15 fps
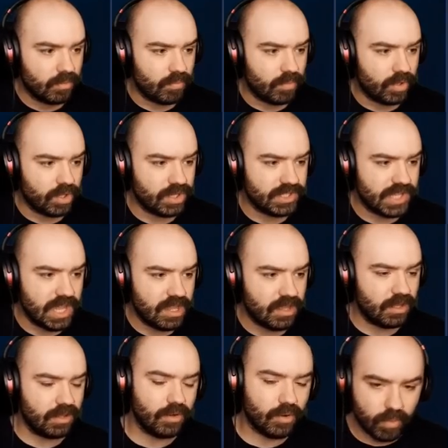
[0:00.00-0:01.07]
we're gonna take
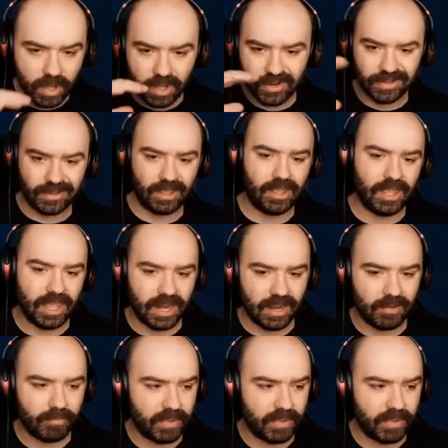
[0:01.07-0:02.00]
a little while to get our